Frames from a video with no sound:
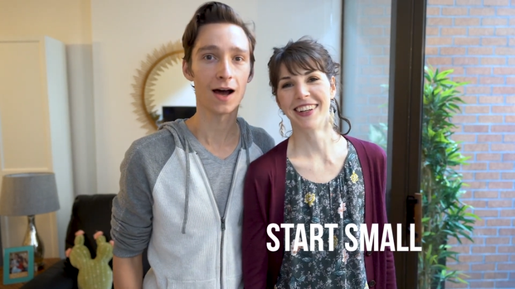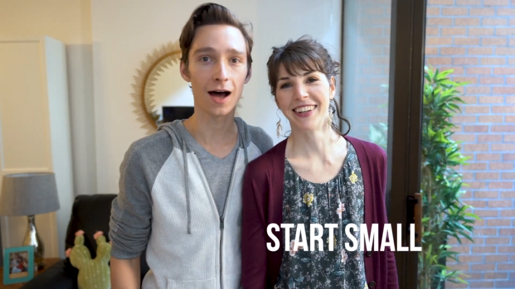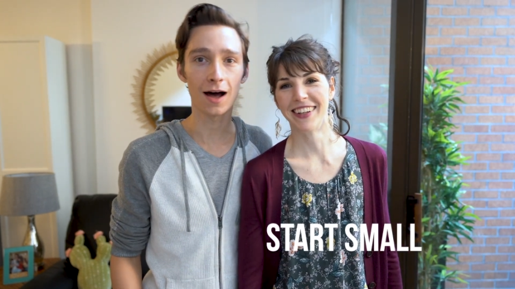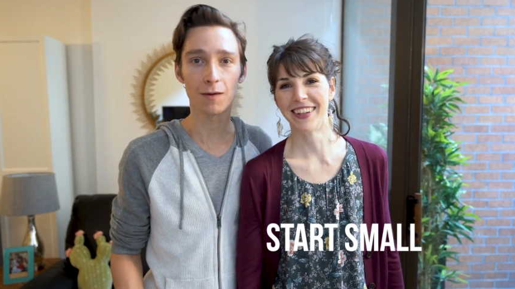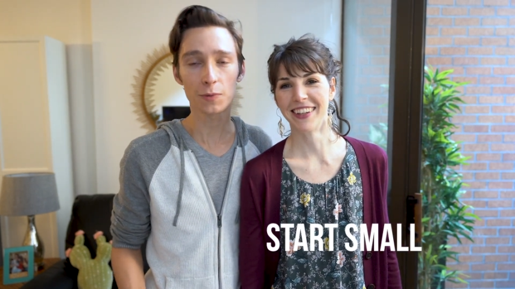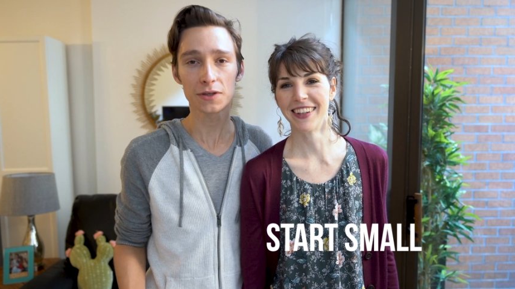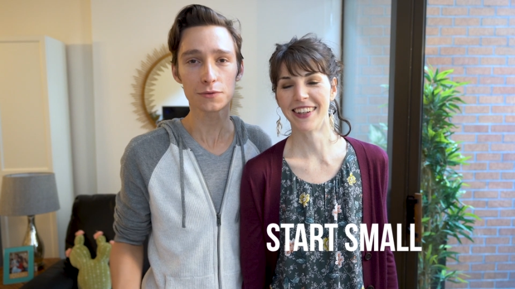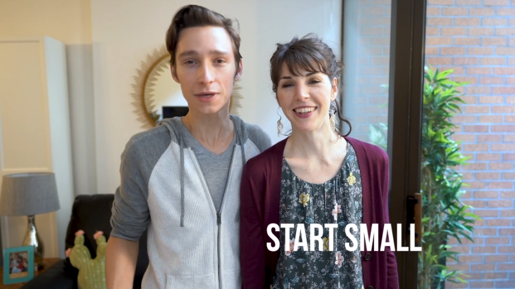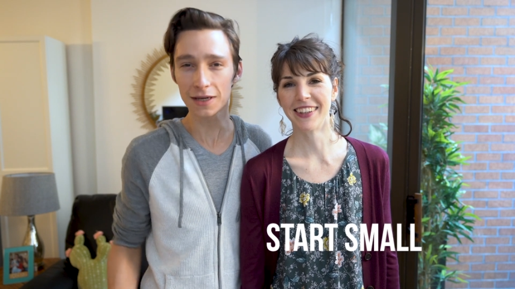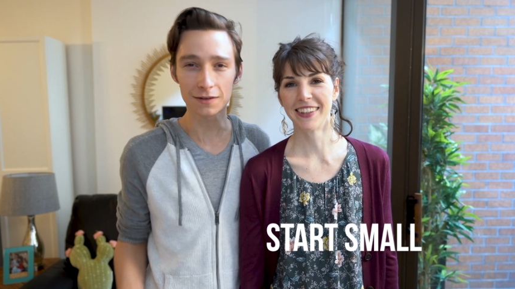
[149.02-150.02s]
Speaker 1: Uh, when
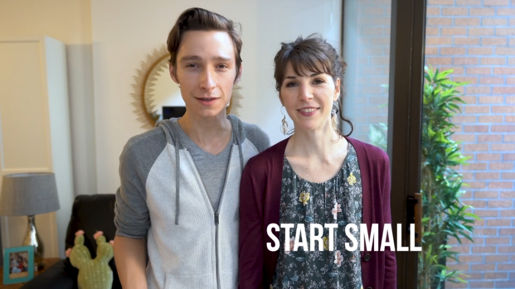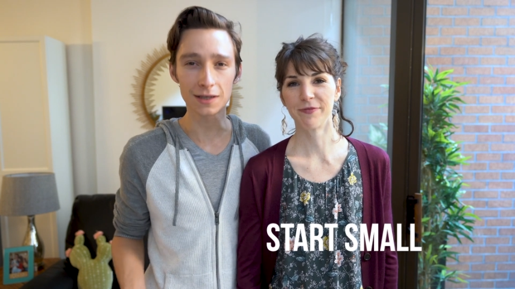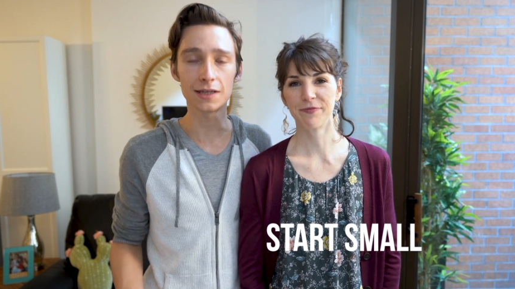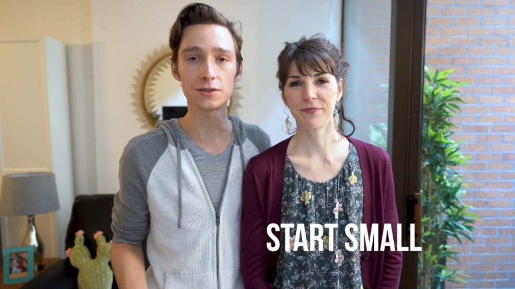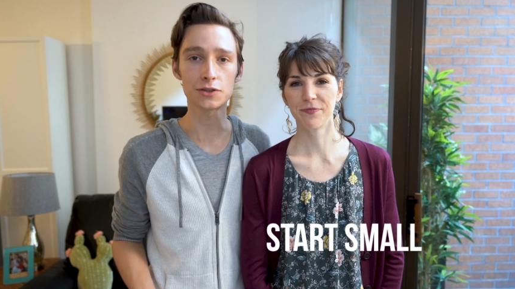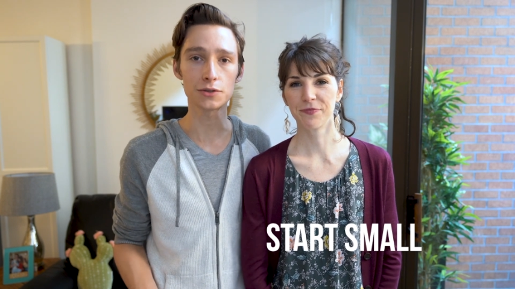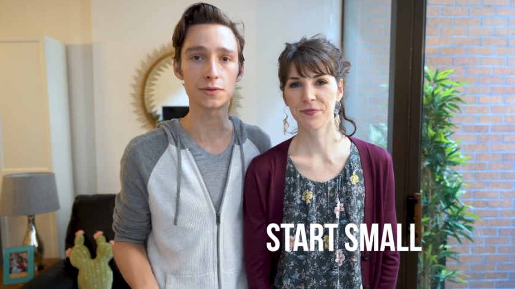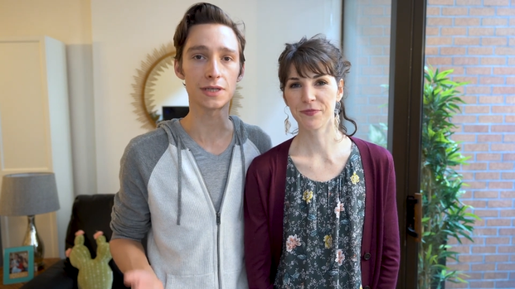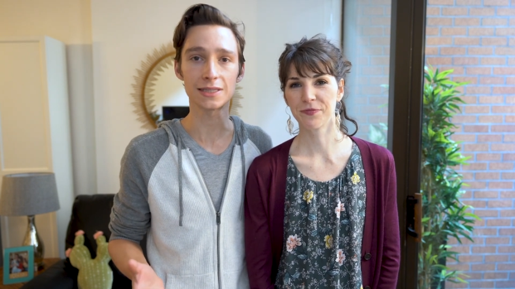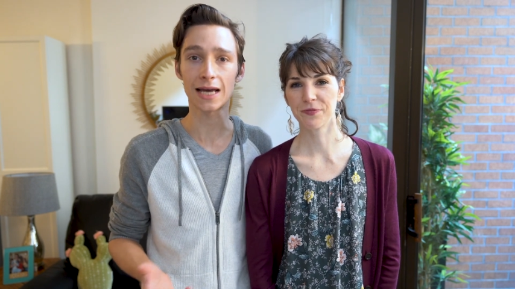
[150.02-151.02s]
you get
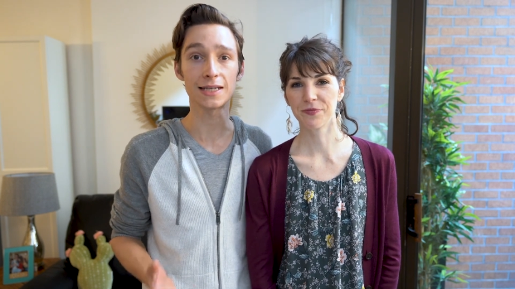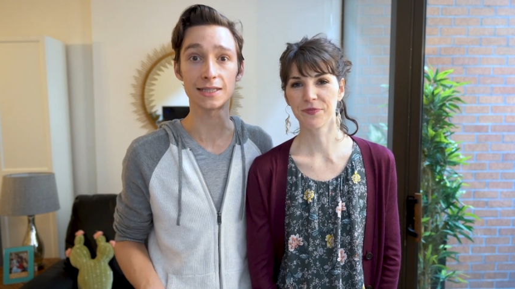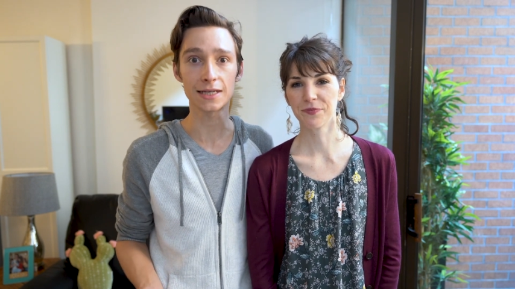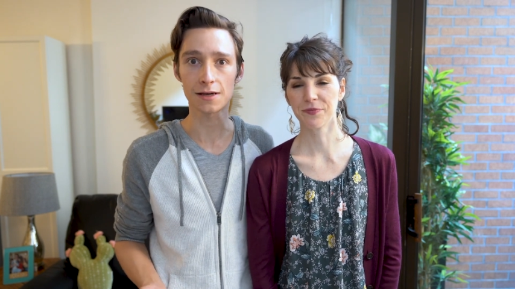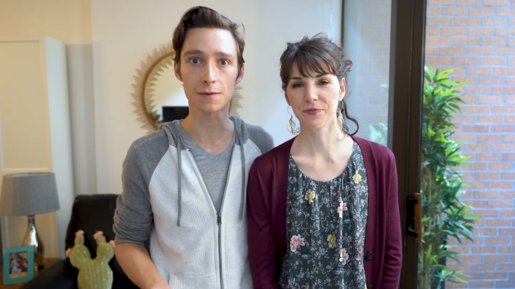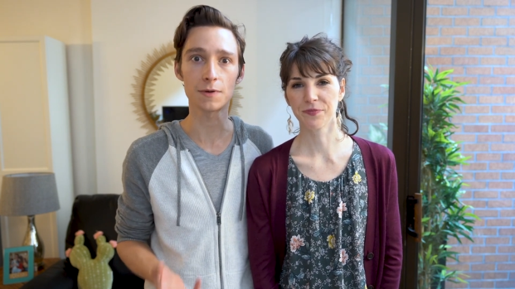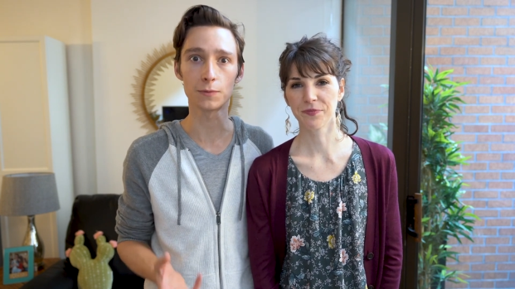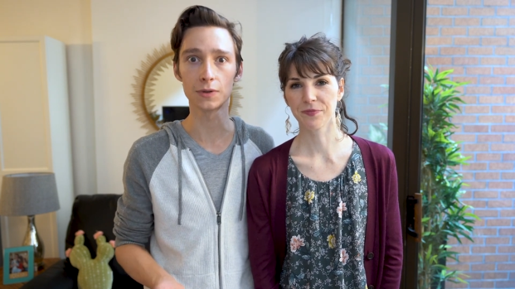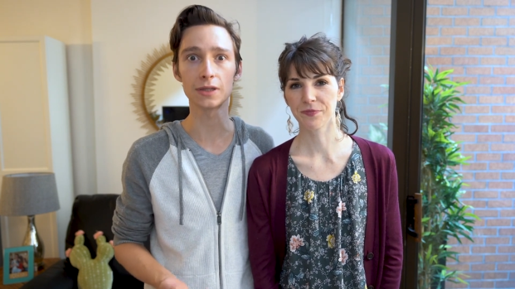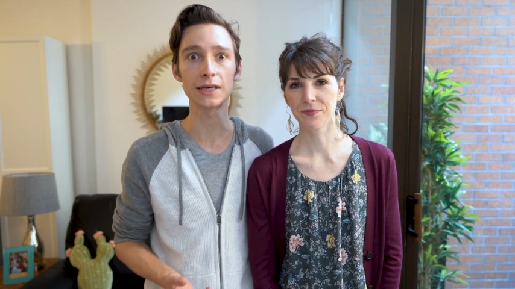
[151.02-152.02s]
into this idea, it can
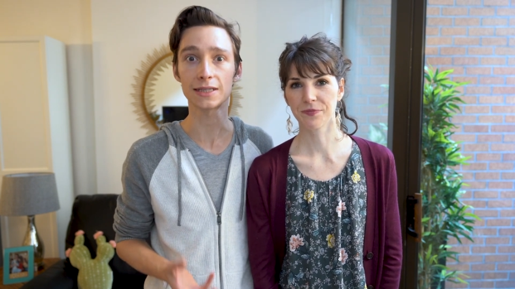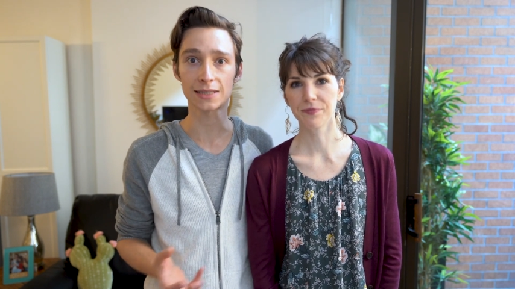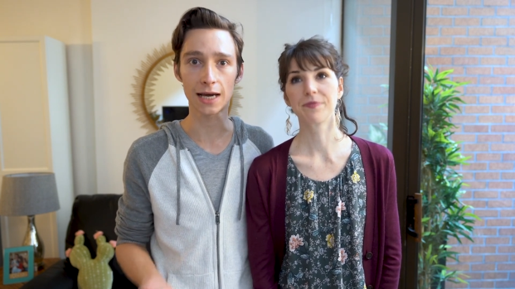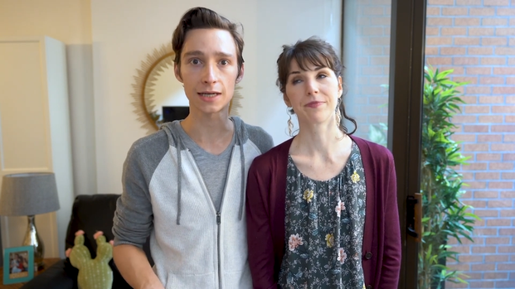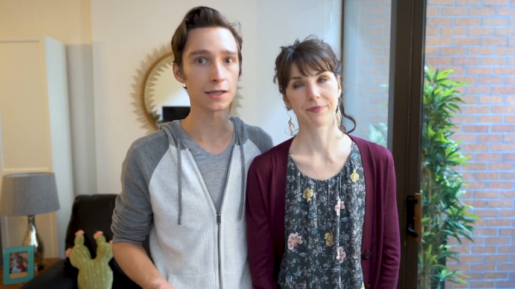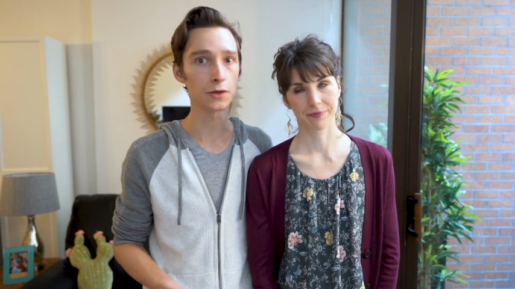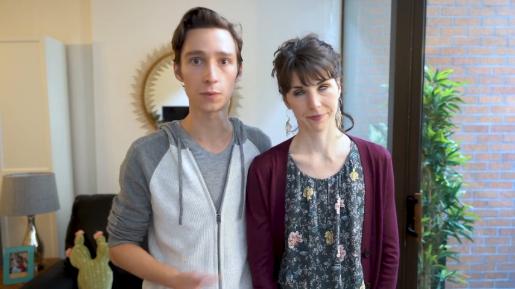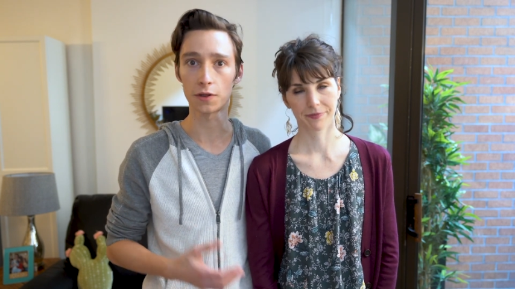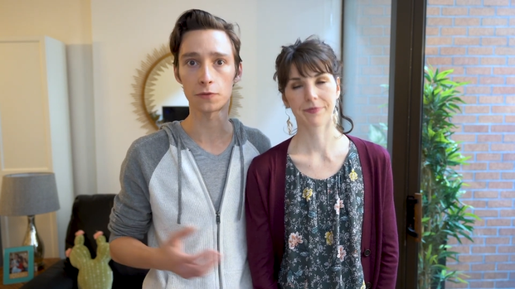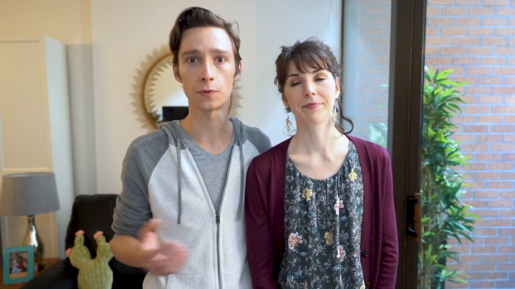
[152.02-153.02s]
be really exciting.
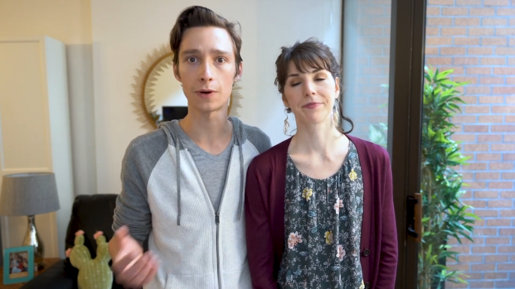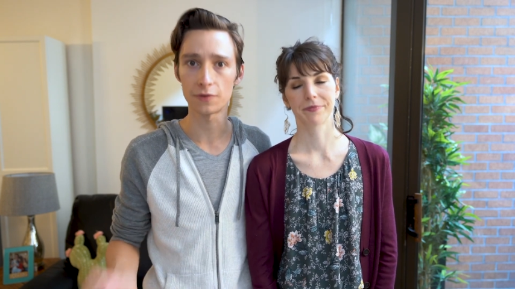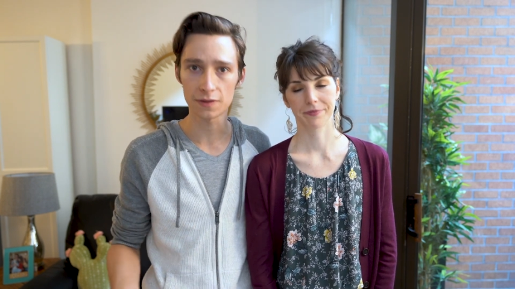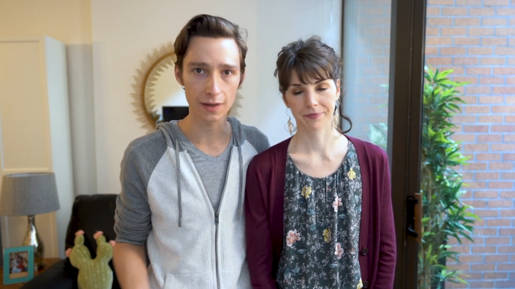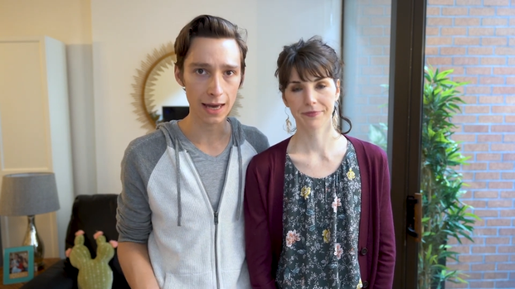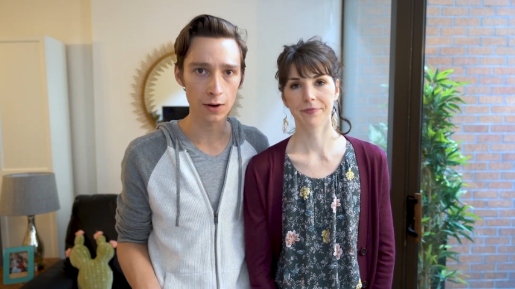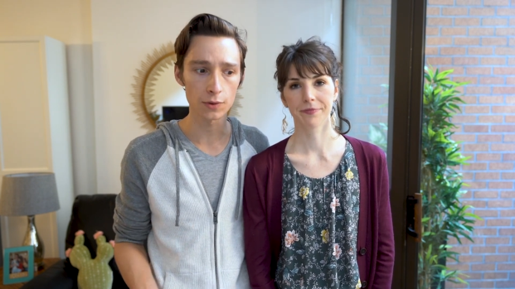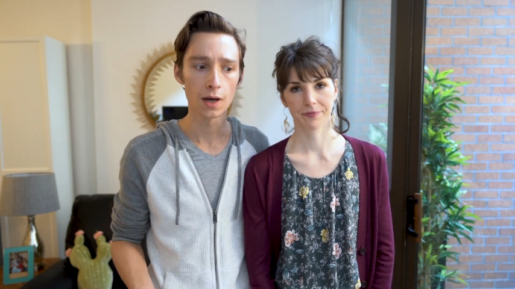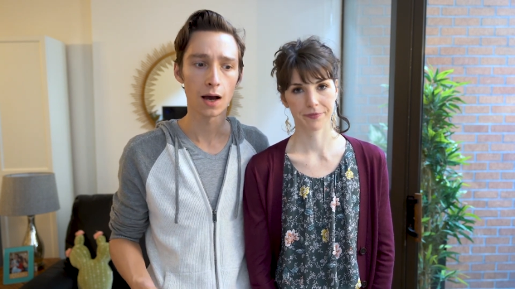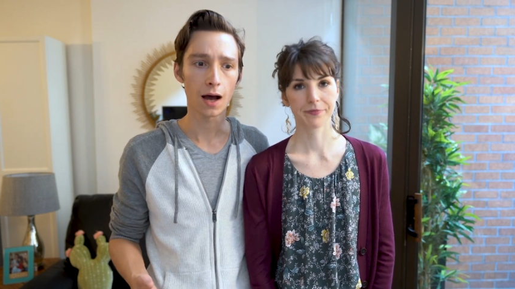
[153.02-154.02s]
You want to throw everything
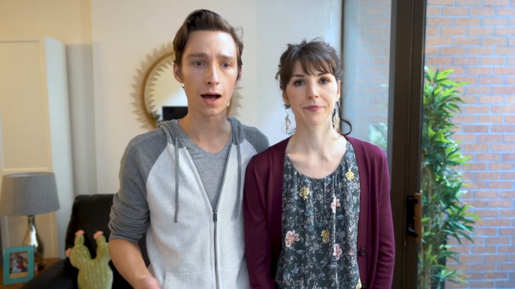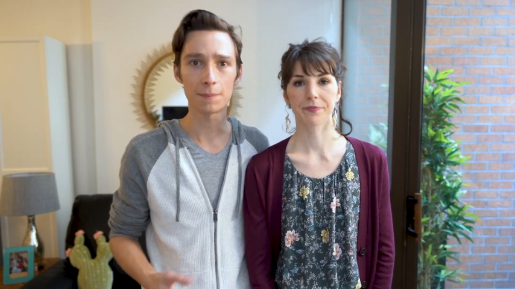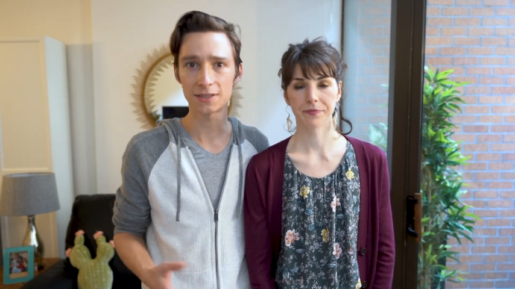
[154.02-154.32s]
out, uh,